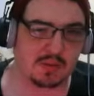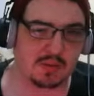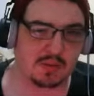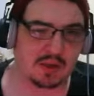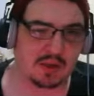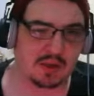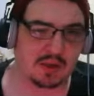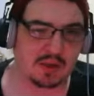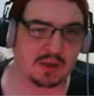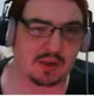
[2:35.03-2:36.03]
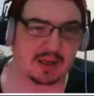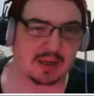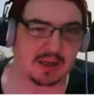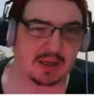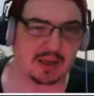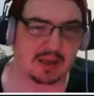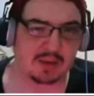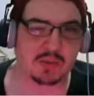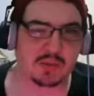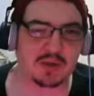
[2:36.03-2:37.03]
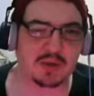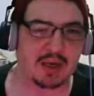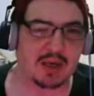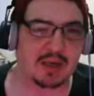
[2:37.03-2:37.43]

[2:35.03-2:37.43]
we want to try to do as much as we can